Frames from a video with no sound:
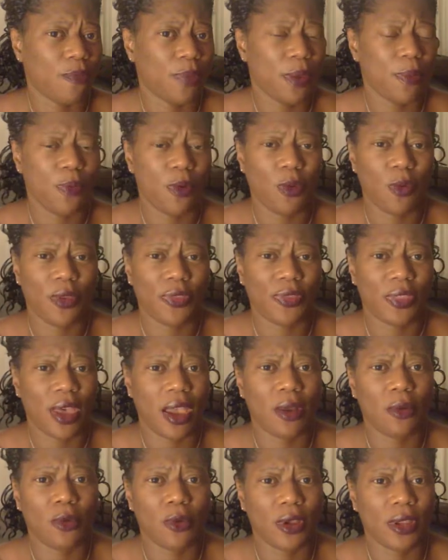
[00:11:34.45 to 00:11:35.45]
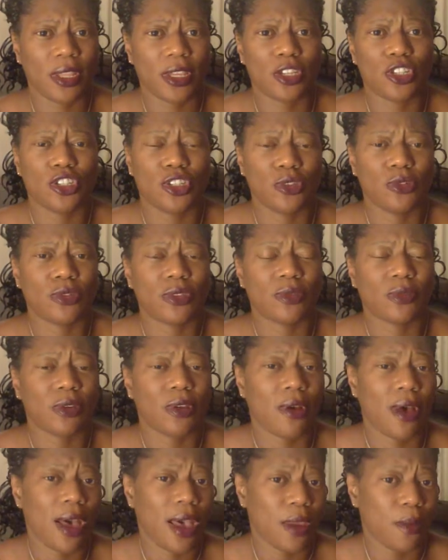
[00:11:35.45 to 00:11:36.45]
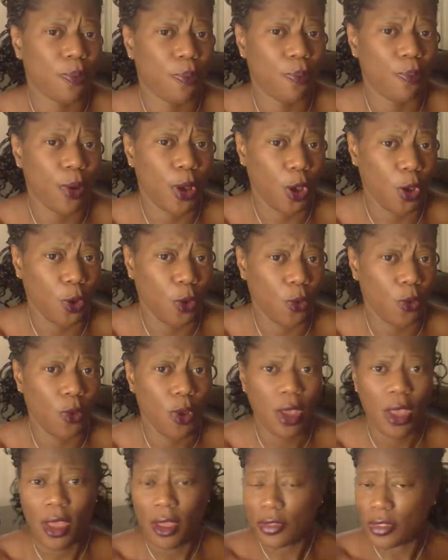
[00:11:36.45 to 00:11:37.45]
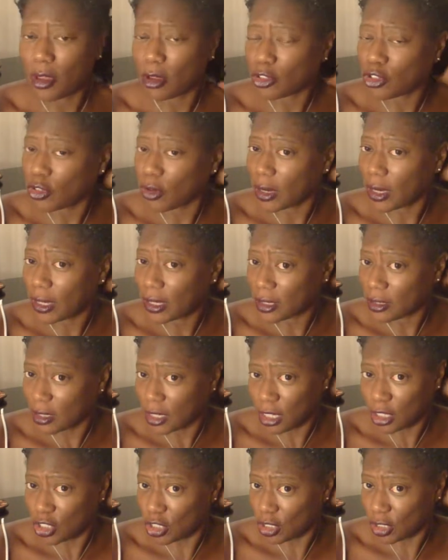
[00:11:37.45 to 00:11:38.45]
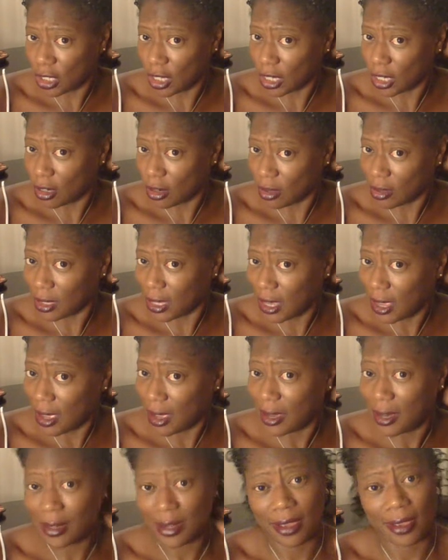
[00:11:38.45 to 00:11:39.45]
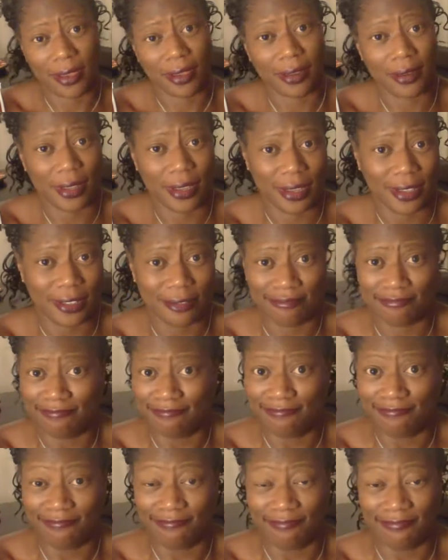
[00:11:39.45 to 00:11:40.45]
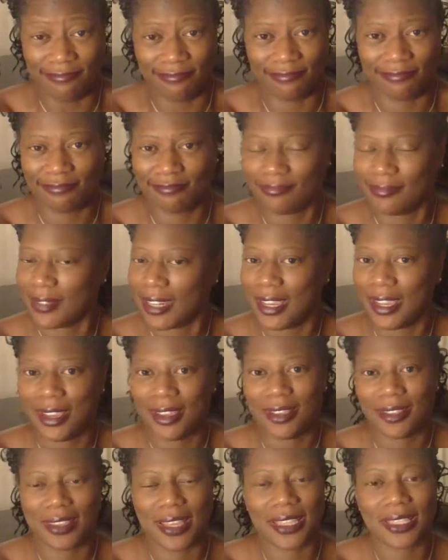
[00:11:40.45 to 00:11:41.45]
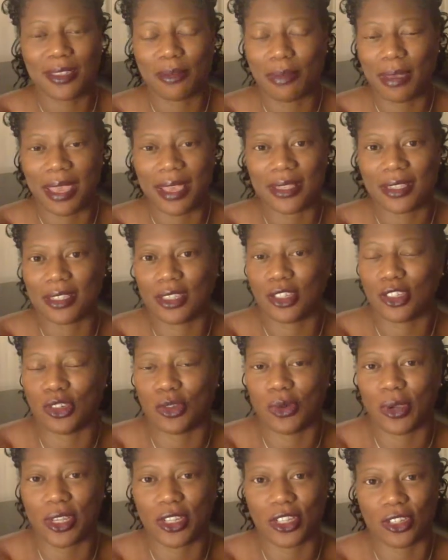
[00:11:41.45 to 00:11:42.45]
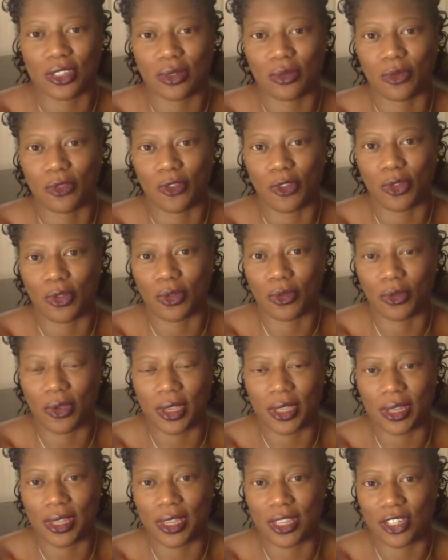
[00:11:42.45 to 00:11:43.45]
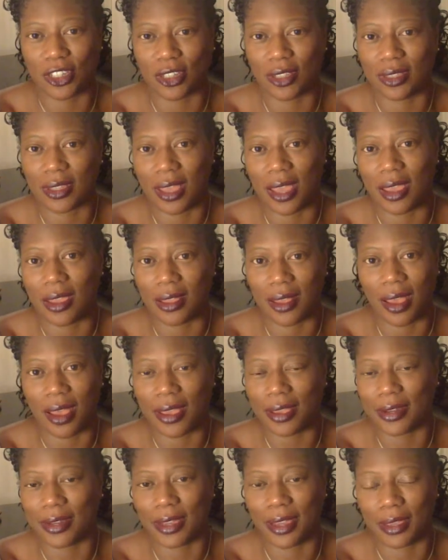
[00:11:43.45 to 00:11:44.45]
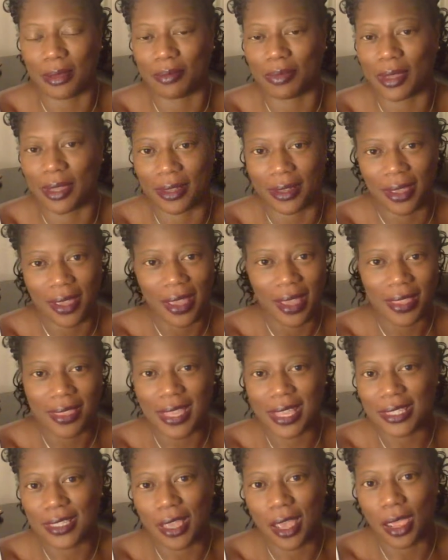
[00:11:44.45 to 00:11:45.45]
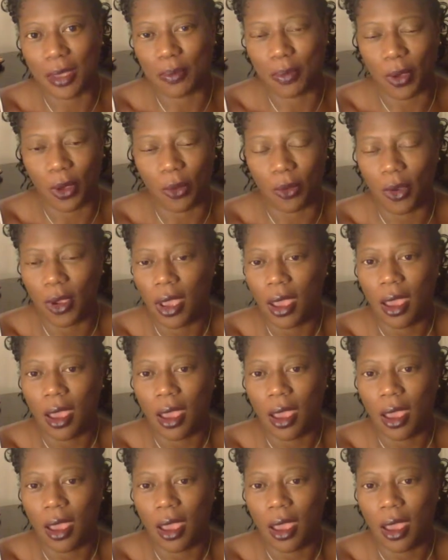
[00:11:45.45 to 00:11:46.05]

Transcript: People with thyroid issues, well, hypo, they'll try and get you to get on the iodine, and that's a bad situation for the radiation iodine, but that's hypo.